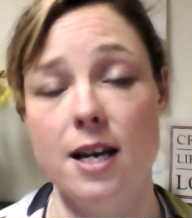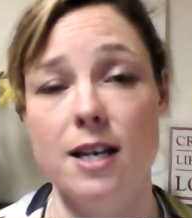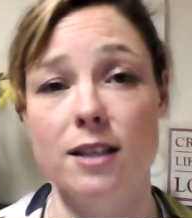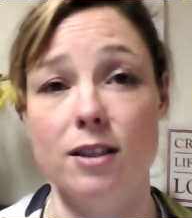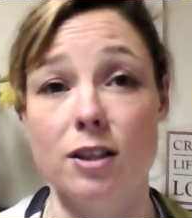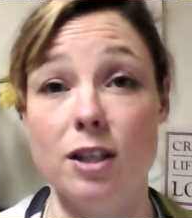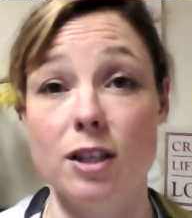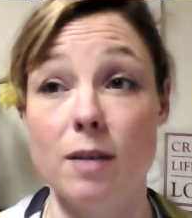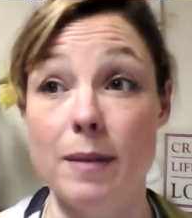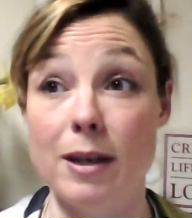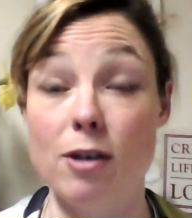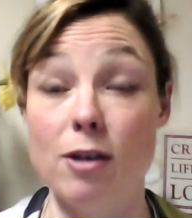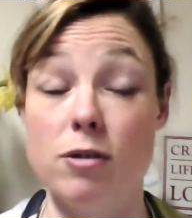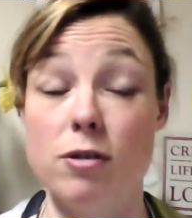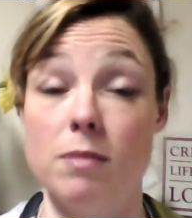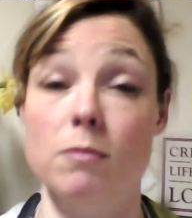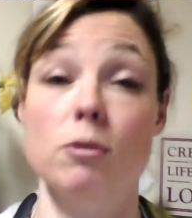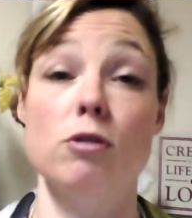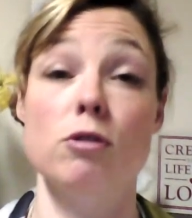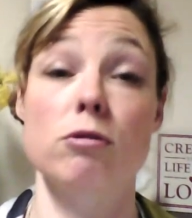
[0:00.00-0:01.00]
So there's going to be
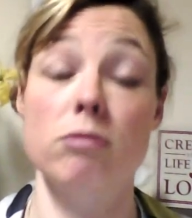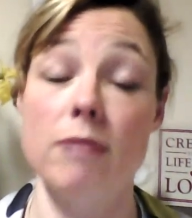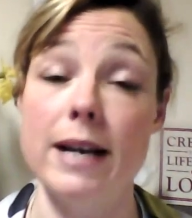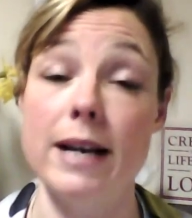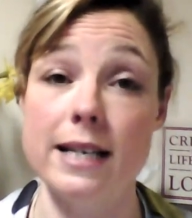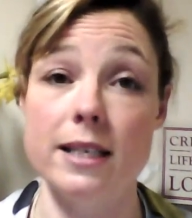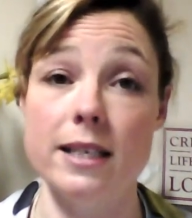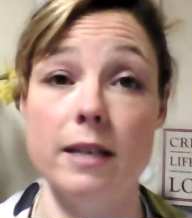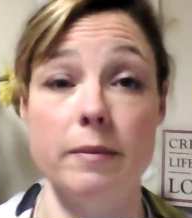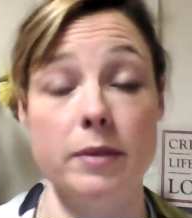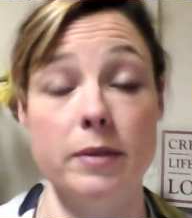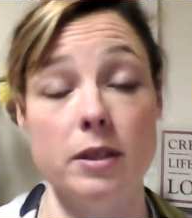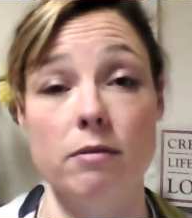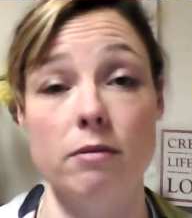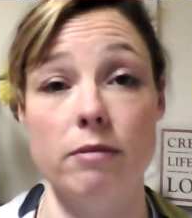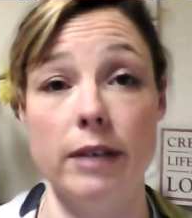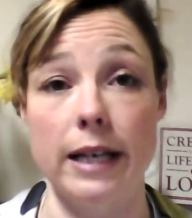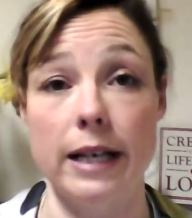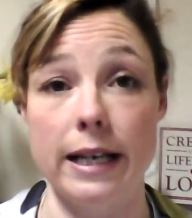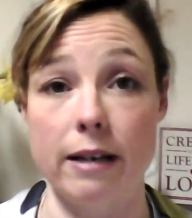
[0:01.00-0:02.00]
some great tips to
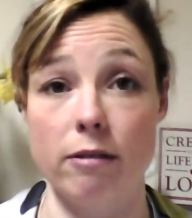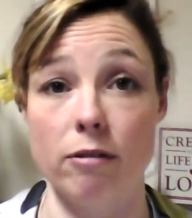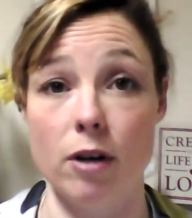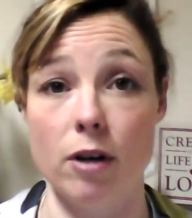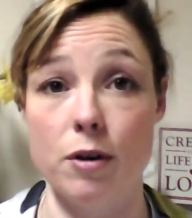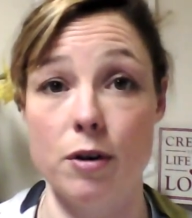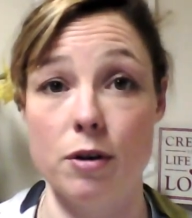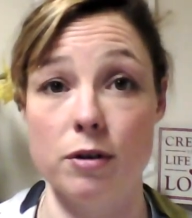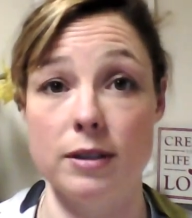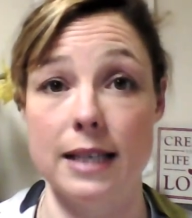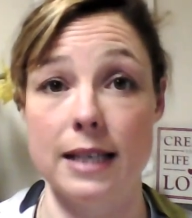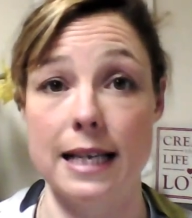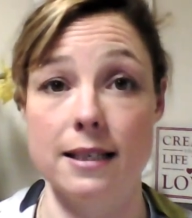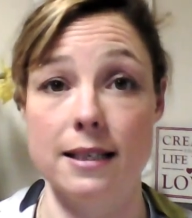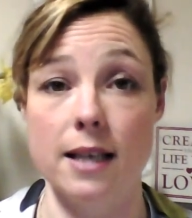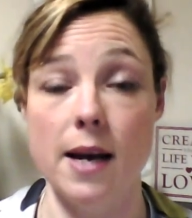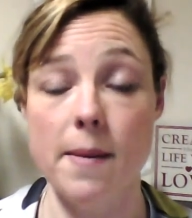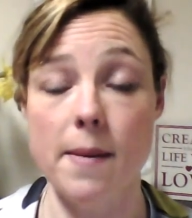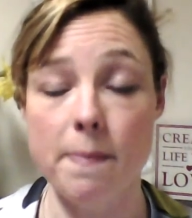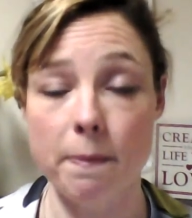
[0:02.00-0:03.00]
really grow your
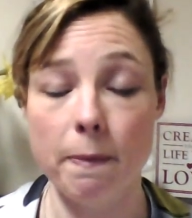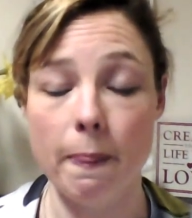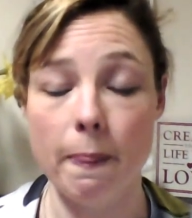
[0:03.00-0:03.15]
center.